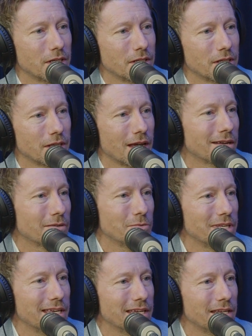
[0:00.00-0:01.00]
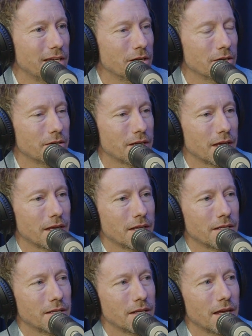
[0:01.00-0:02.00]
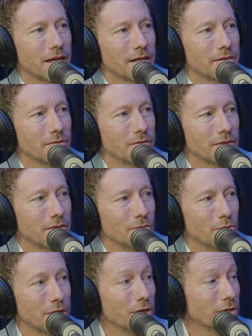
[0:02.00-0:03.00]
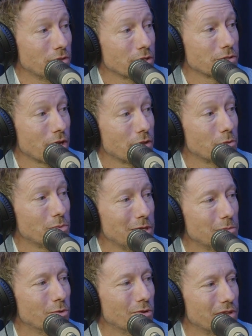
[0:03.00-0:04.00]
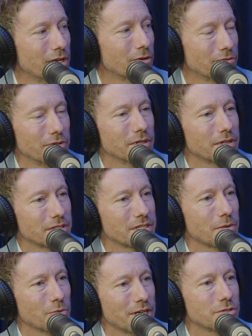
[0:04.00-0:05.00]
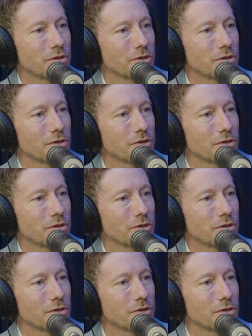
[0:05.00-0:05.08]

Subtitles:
And how did we get here? And we know that there's other people that are feeling the same way.